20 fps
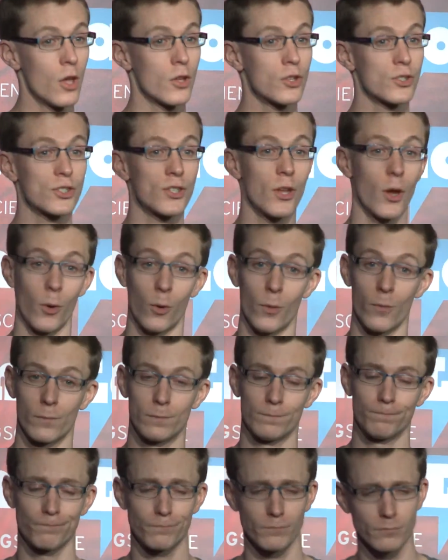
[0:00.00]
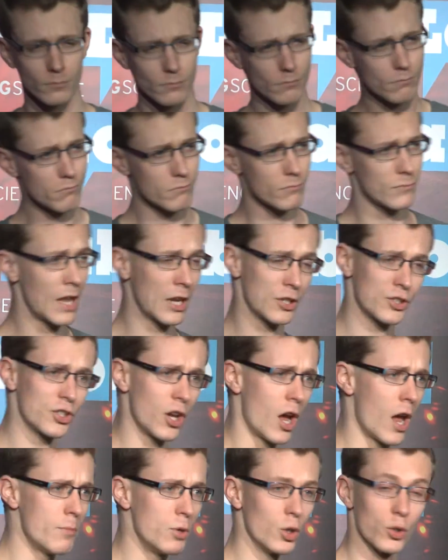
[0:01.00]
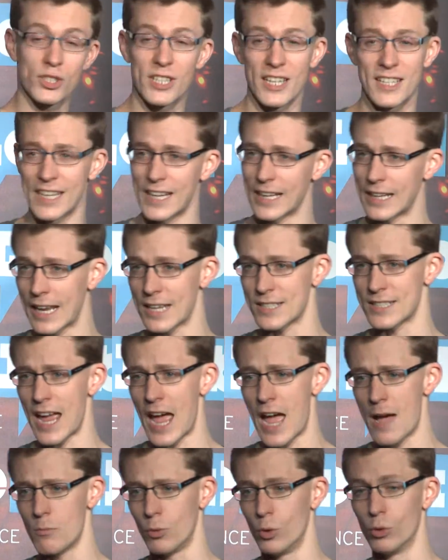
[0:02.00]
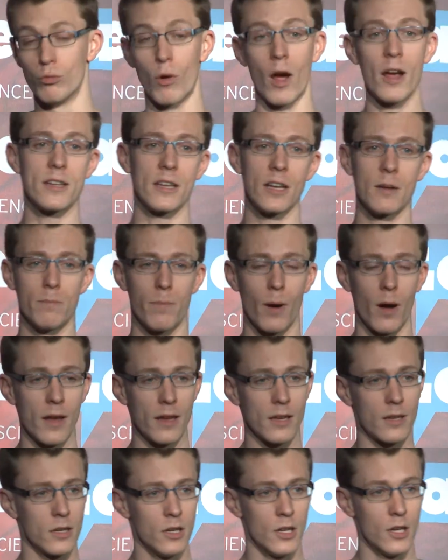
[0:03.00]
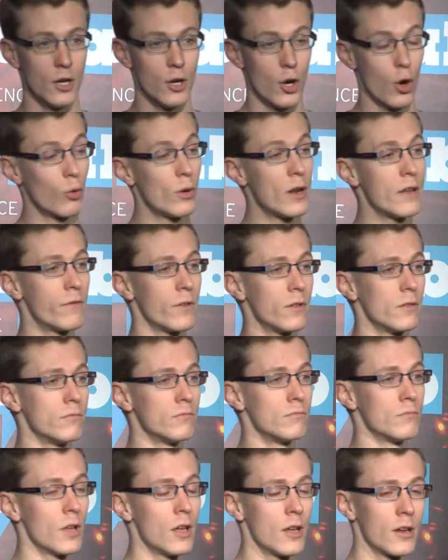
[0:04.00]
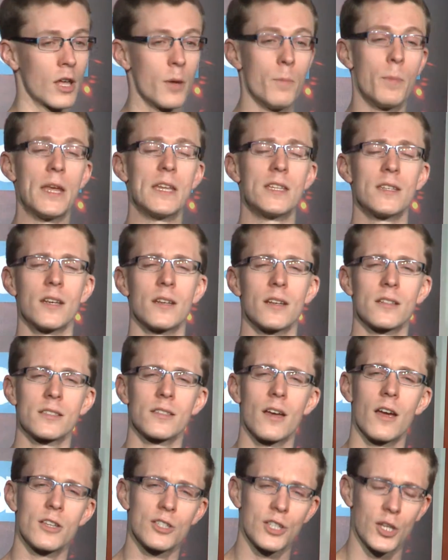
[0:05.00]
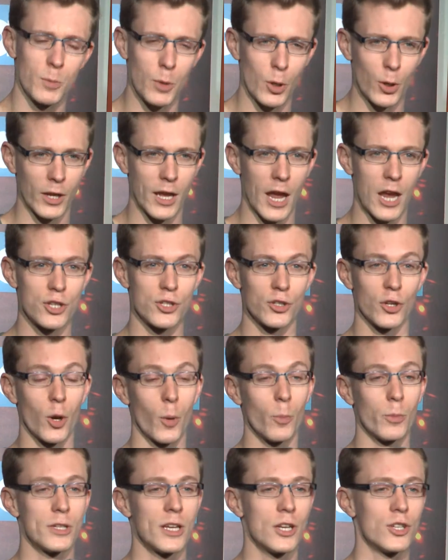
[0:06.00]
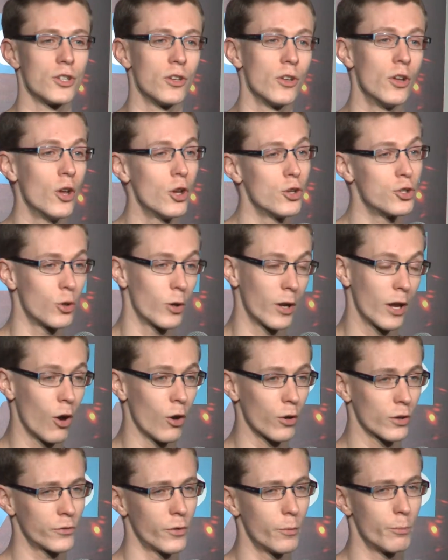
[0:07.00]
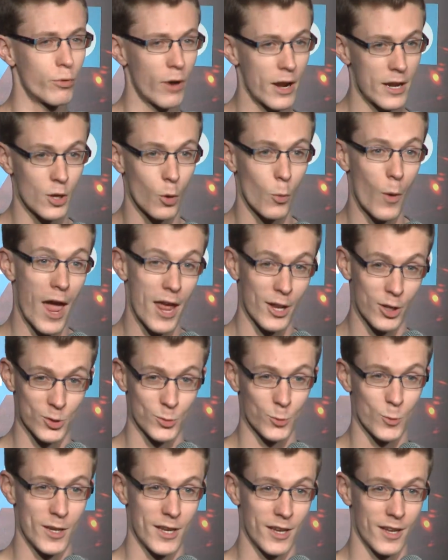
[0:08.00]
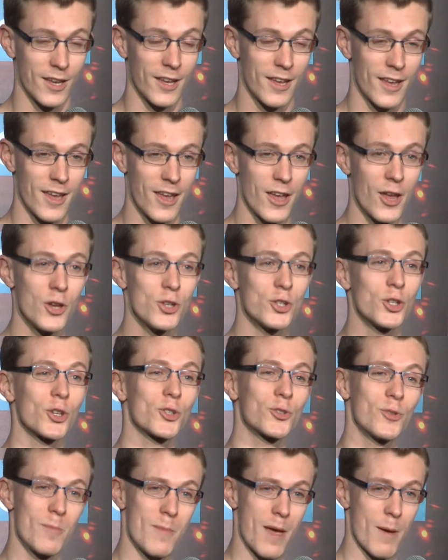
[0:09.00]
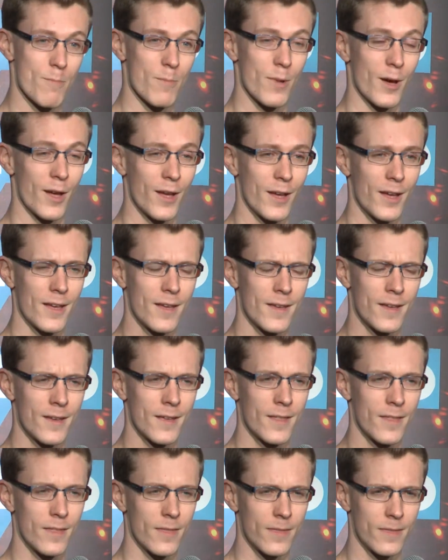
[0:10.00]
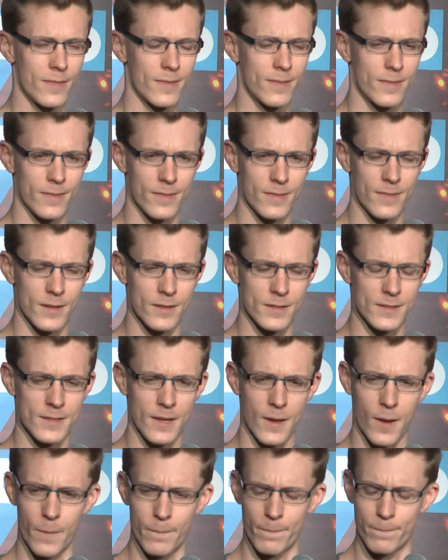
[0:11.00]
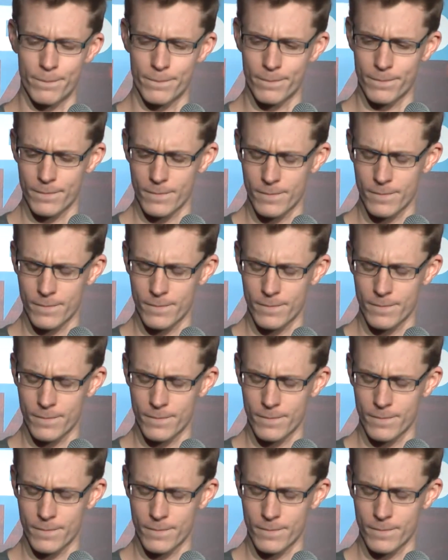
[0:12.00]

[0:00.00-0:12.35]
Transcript: So, Next time you're sitting an exam or riding a bike or even competing in the science communication competition during Oxford Brain Awareness Week, just remember that, um,